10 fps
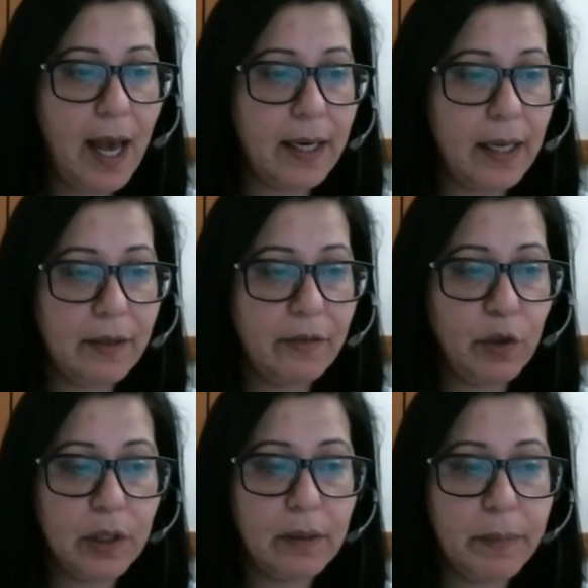And I'll give
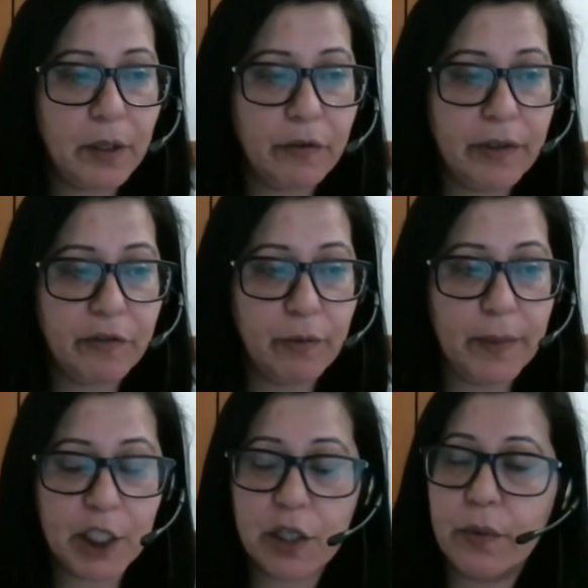you a little bit of
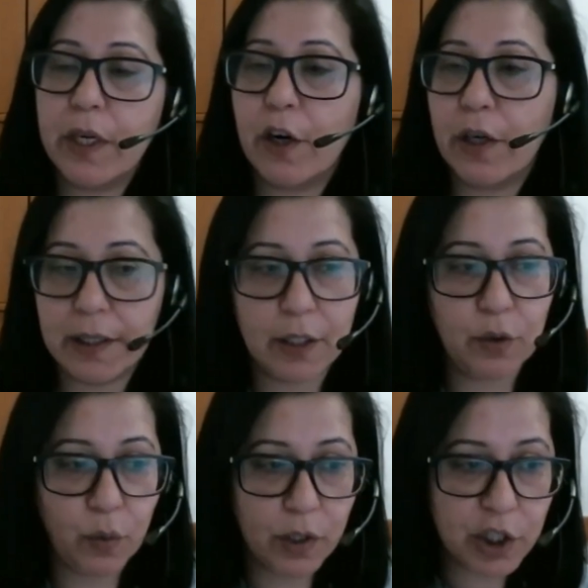information regarding the
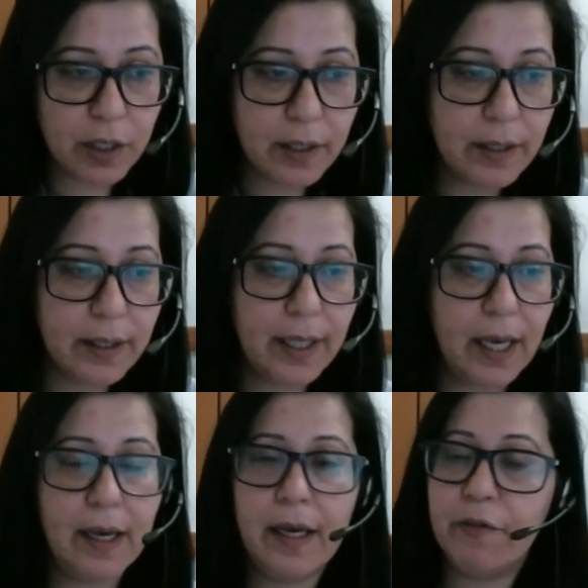tuition.
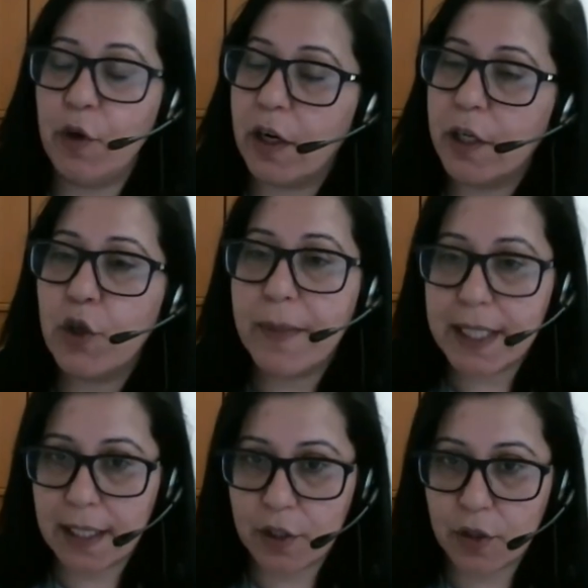If you are a
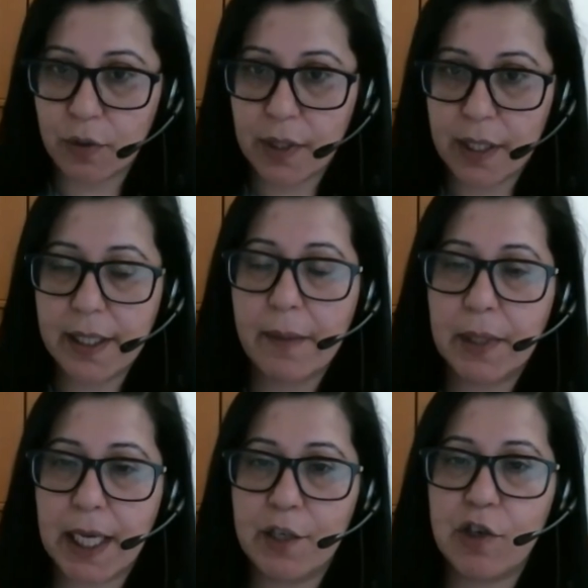domestic student, the
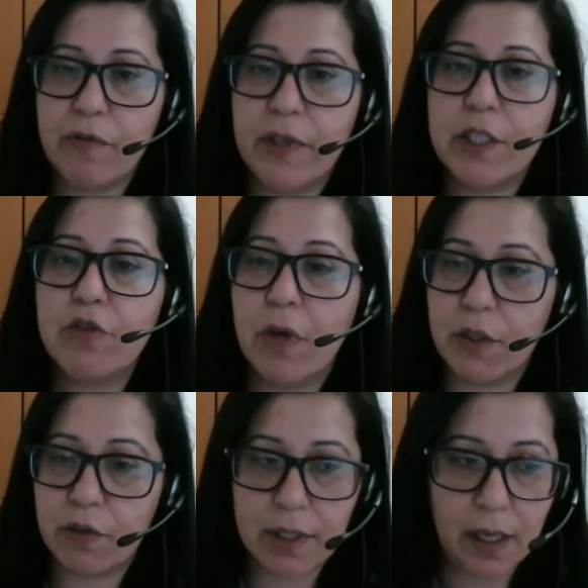application fee is
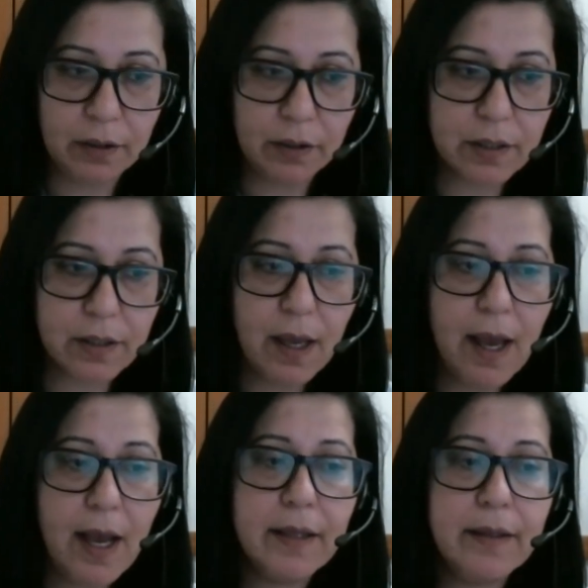$200.
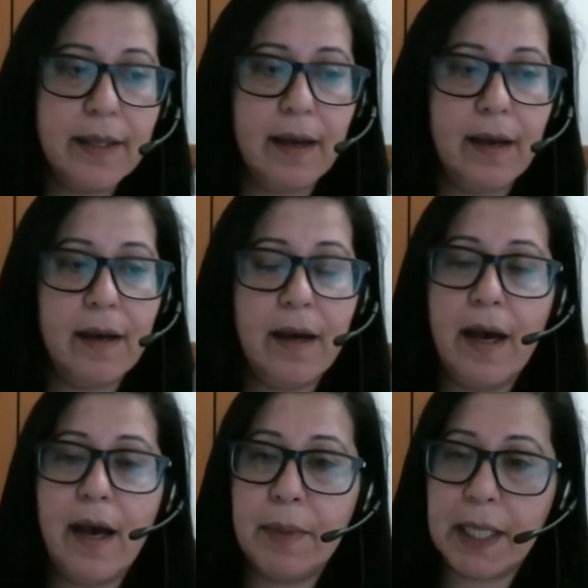The
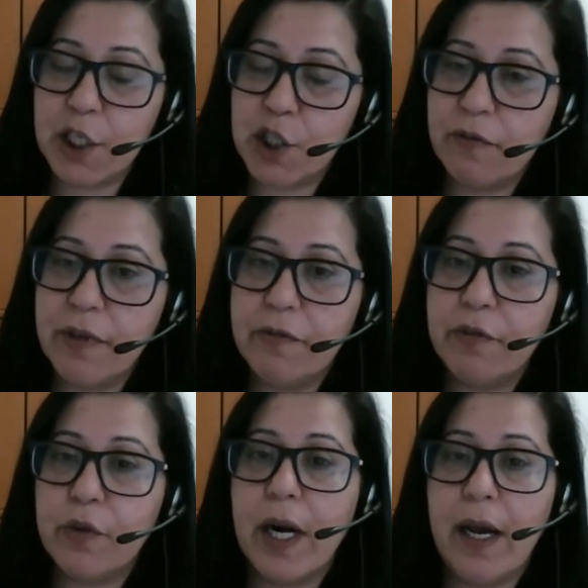application fee
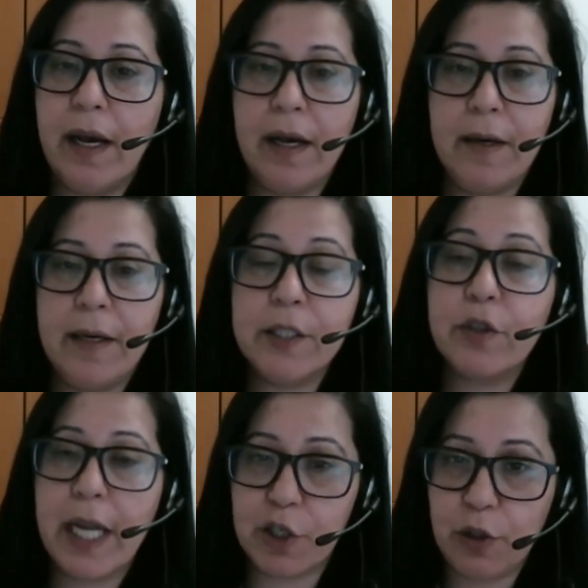for
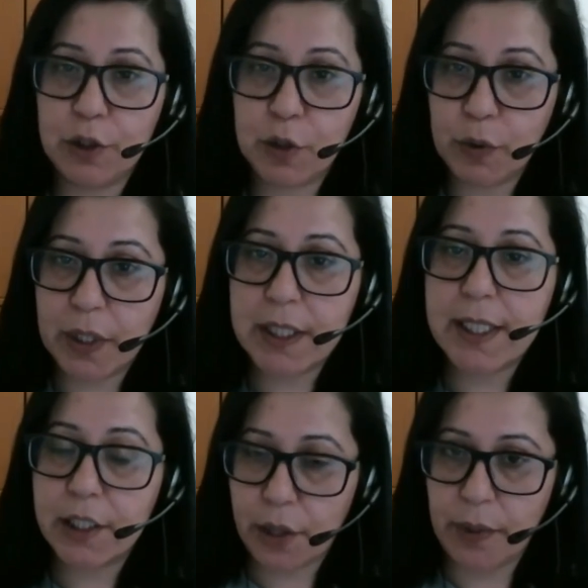international students
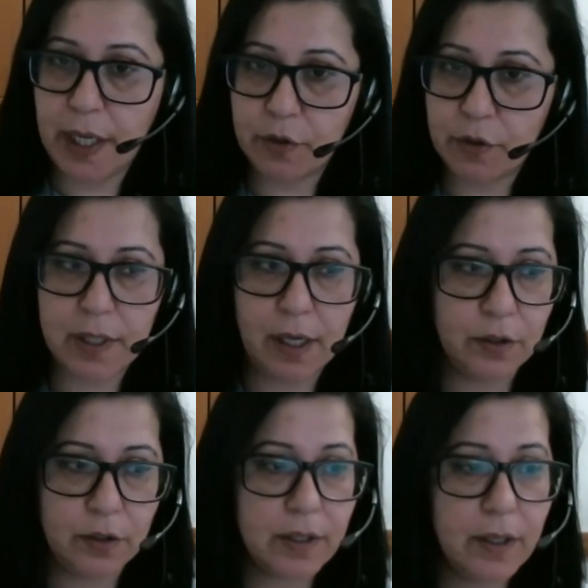is
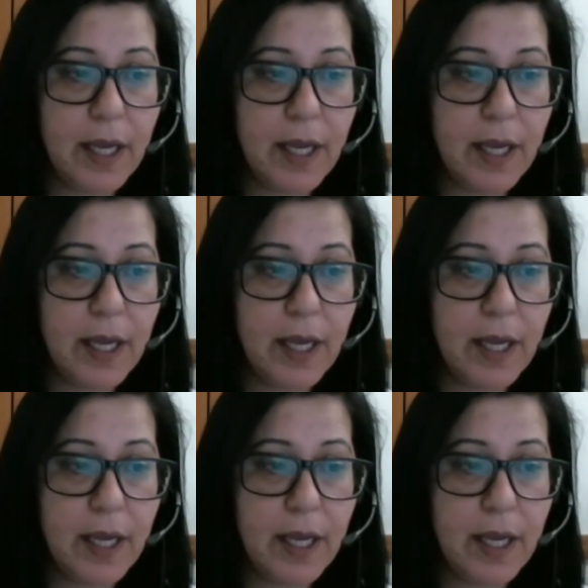$300.